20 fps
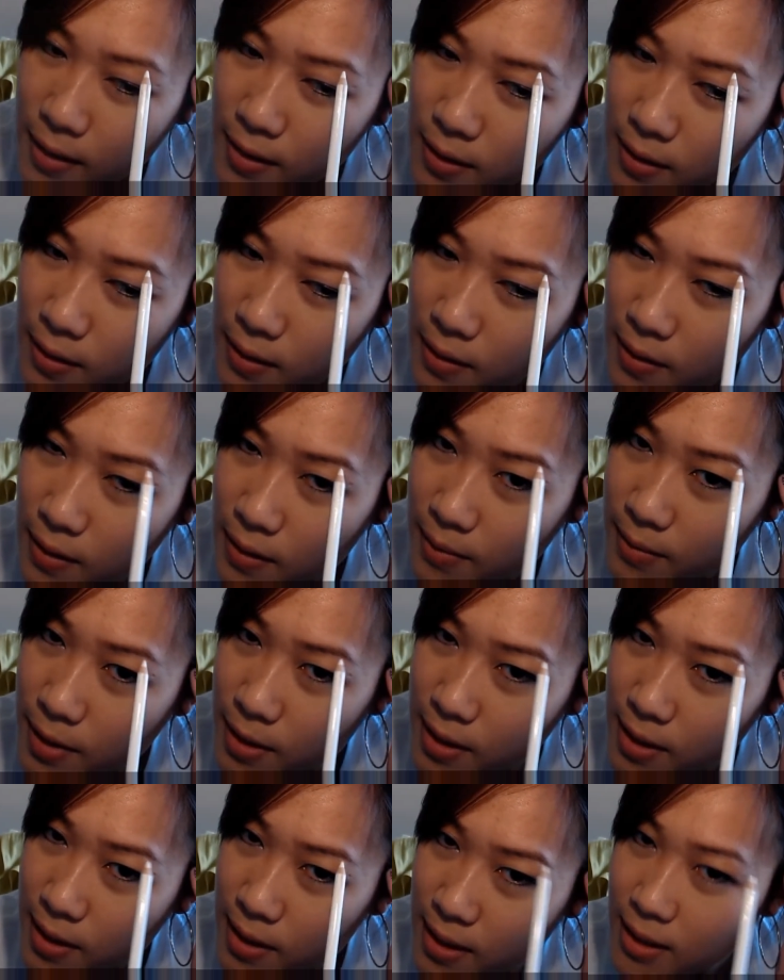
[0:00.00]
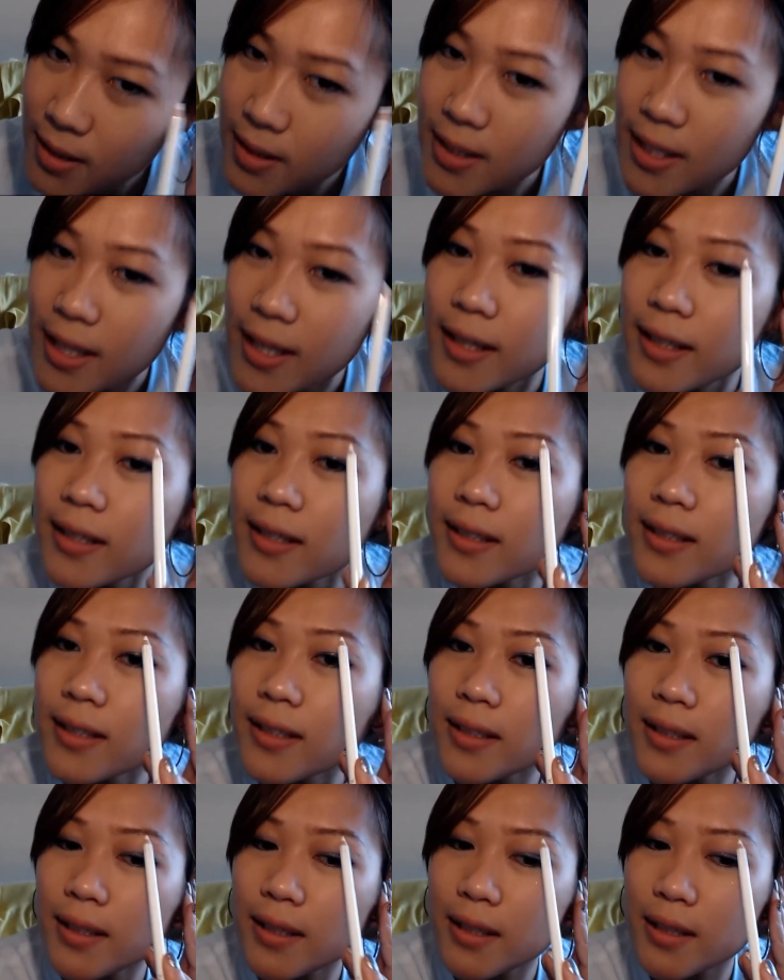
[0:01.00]
So I'm just going to take it
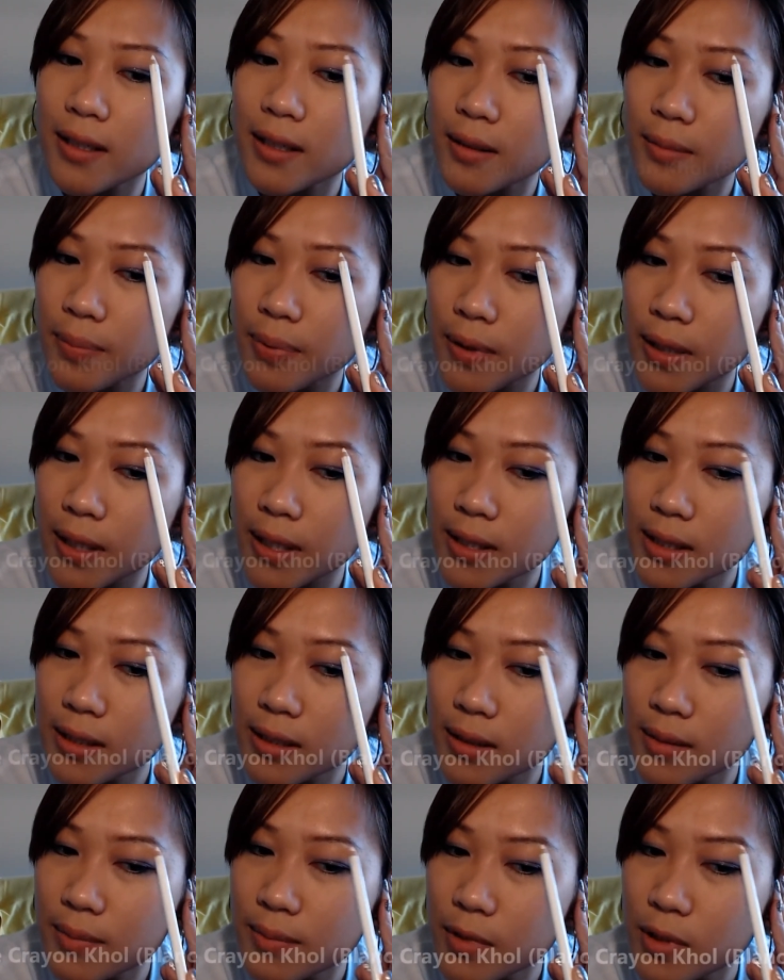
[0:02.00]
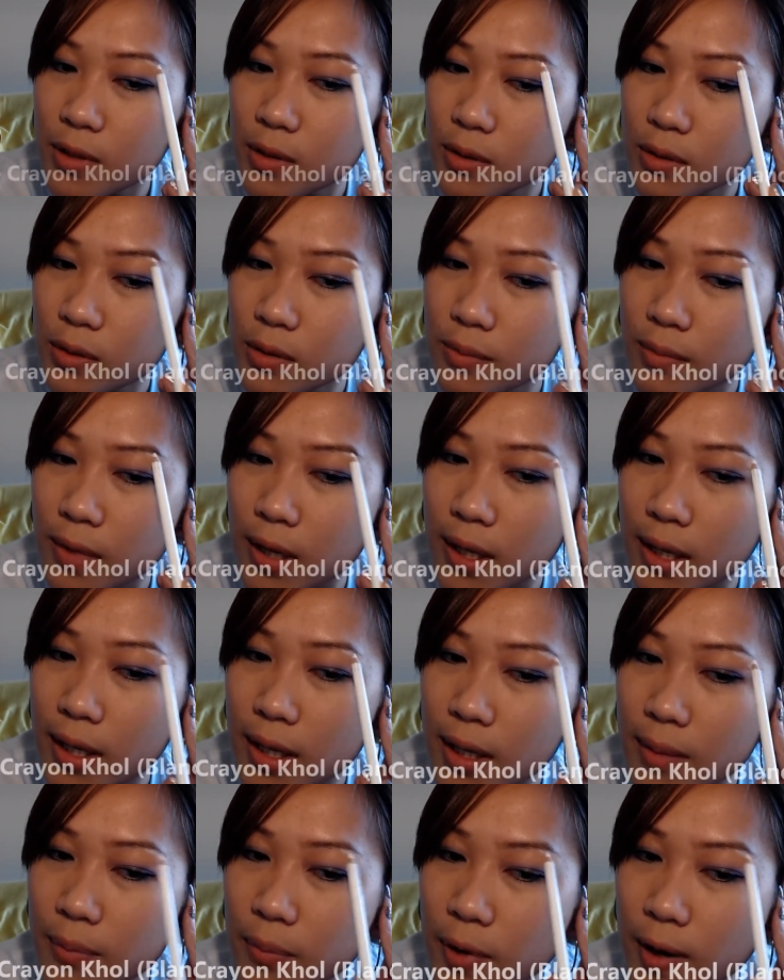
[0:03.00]
and apply some to
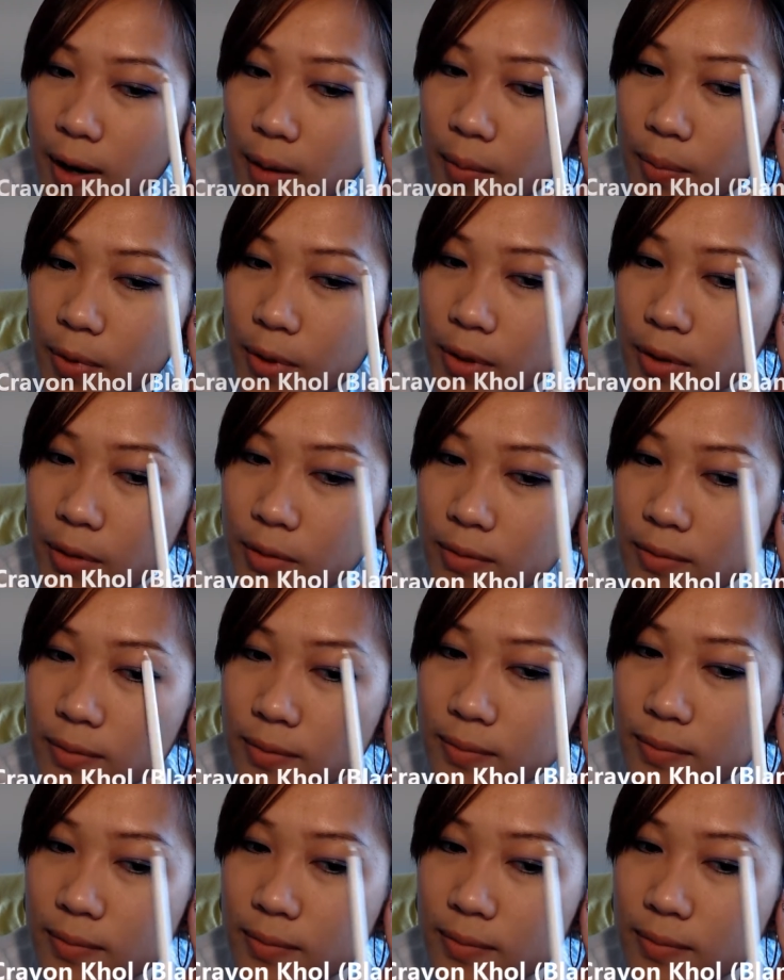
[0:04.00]
my brow bone.